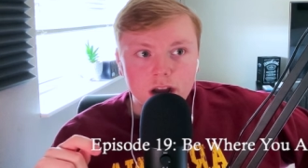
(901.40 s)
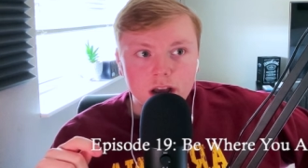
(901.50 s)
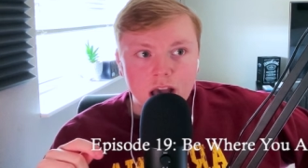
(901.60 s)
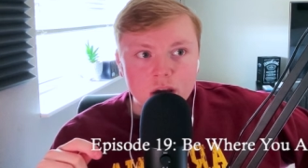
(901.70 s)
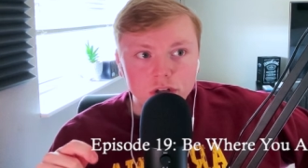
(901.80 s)

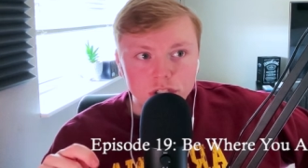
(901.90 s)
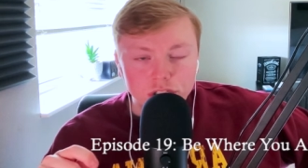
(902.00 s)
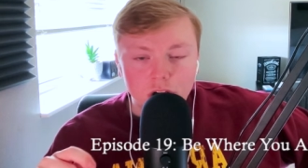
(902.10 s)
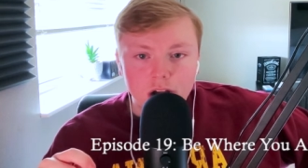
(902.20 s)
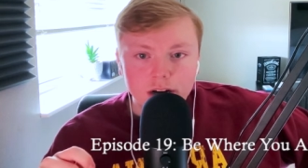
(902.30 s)
I was
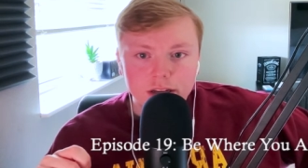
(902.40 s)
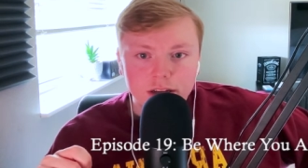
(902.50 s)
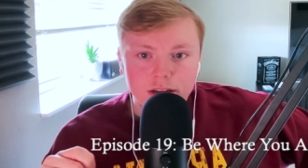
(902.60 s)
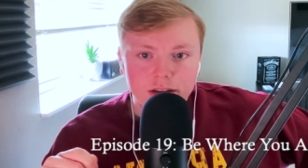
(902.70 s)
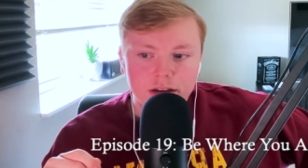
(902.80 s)
shocked.
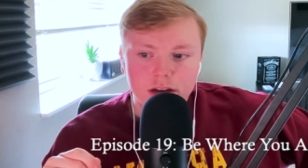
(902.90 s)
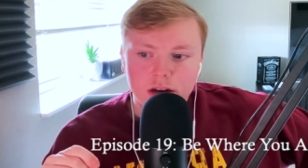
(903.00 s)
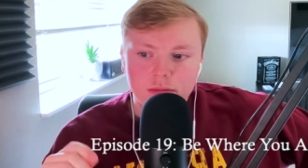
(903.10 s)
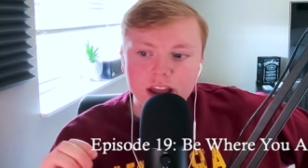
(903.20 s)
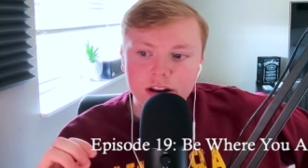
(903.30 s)

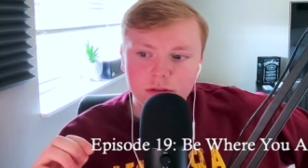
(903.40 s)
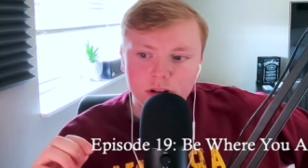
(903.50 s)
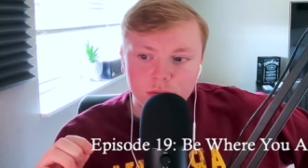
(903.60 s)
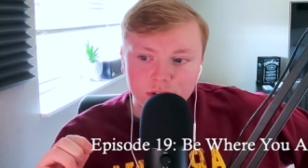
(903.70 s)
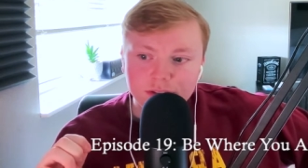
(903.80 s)
Um, I didn't really
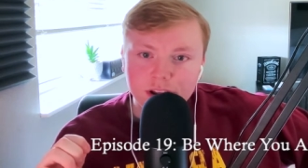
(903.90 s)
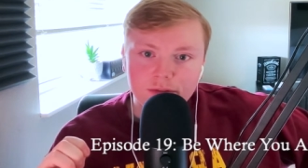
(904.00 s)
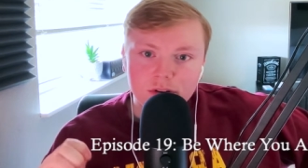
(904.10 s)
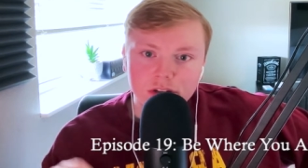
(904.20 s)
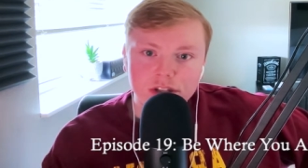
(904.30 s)
believe it at
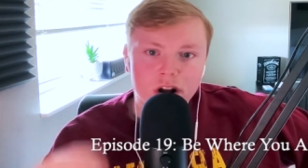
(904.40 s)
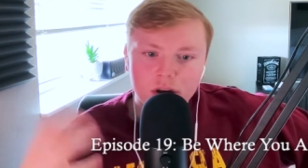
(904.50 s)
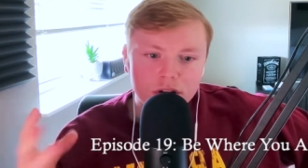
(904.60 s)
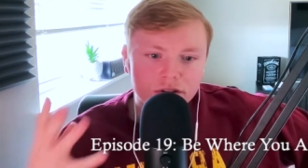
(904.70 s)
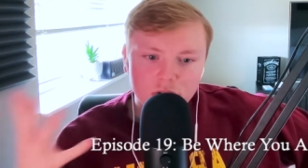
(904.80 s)
first. You know, I
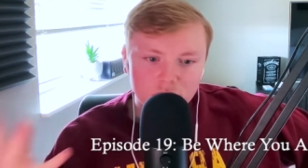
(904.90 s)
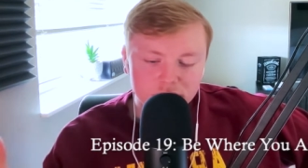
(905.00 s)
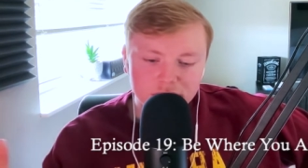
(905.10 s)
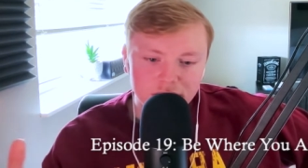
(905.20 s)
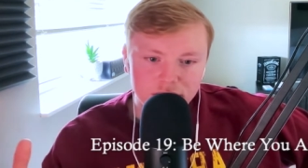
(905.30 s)
went through all the
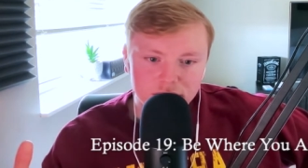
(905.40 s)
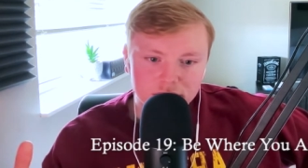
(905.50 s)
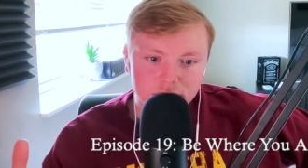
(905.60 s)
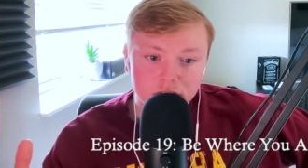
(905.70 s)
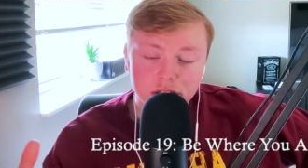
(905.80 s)

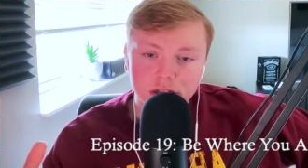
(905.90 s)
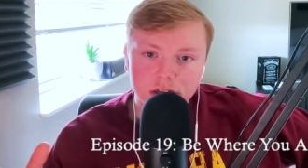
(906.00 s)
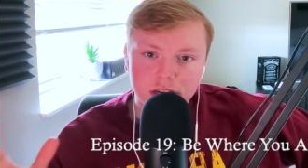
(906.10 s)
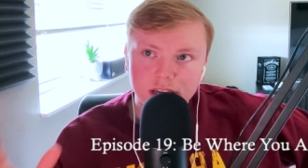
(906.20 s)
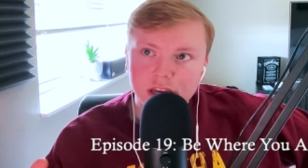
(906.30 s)
stages because
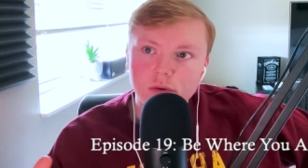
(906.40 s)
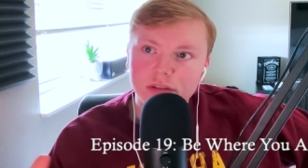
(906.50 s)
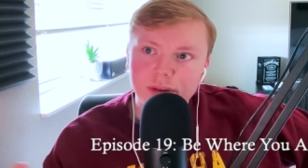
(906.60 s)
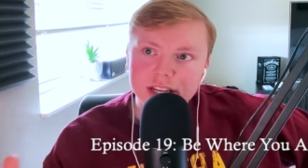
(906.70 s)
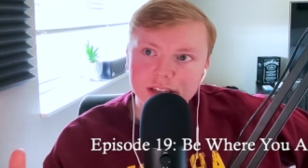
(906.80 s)
he was
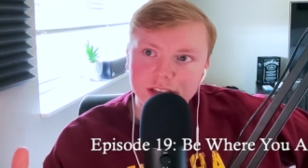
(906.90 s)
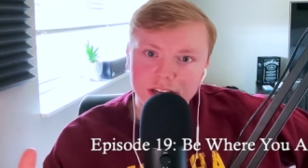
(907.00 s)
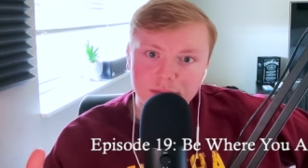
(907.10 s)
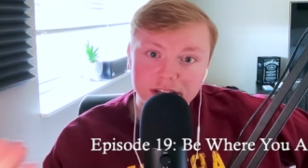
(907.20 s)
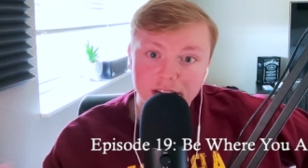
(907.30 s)
basically
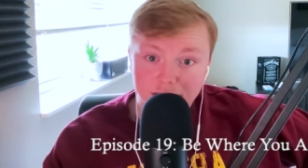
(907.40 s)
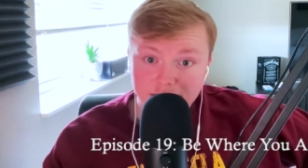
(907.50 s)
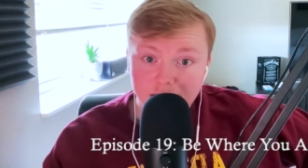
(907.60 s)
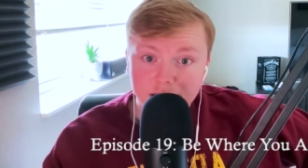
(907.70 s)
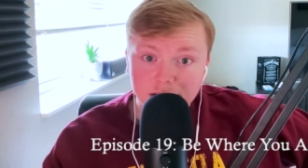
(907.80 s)
like my second
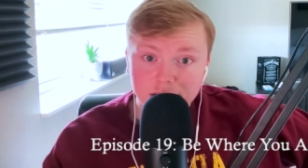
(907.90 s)
dad,